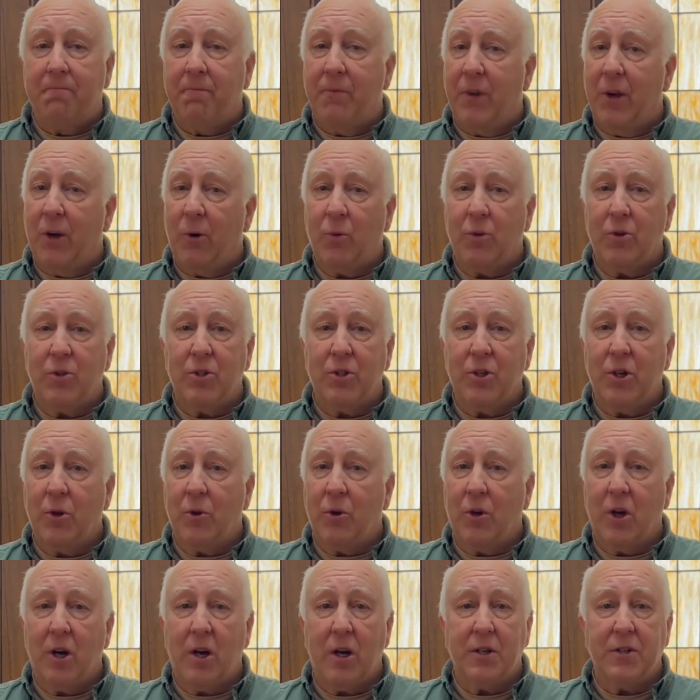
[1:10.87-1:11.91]
there was no
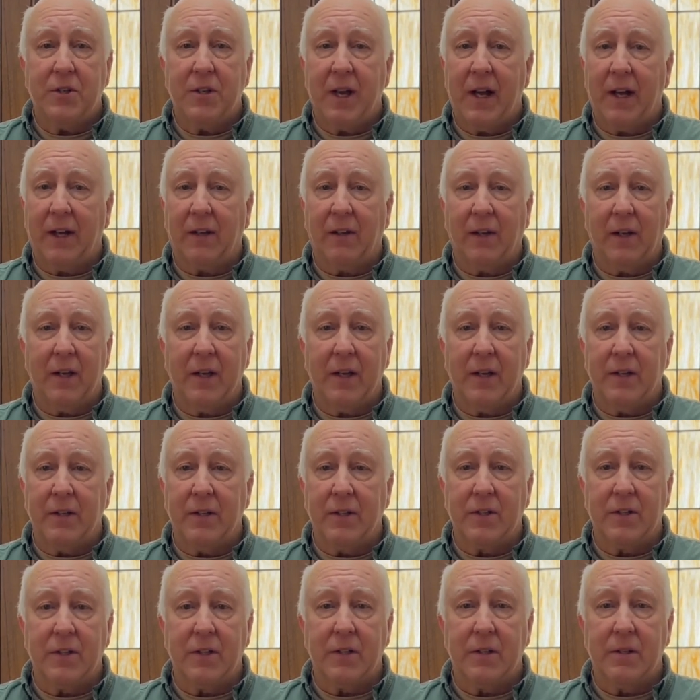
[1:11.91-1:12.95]
contact
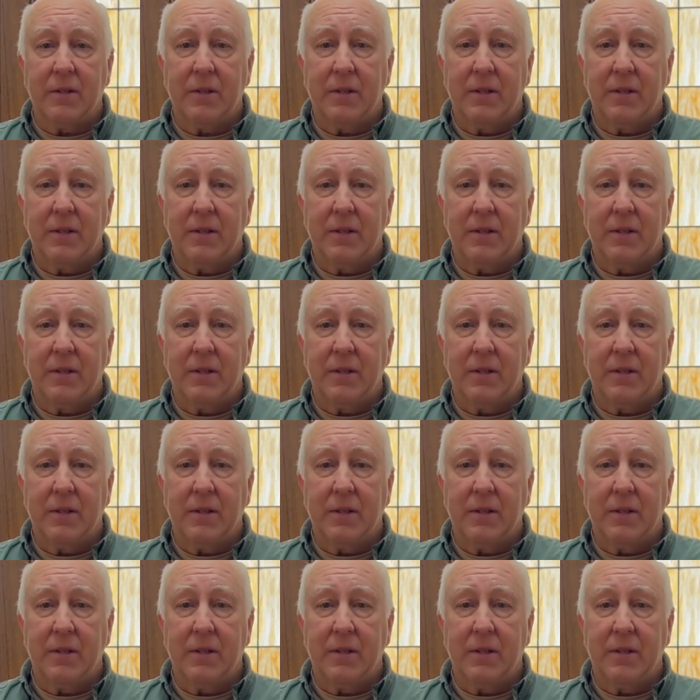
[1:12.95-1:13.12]
lens.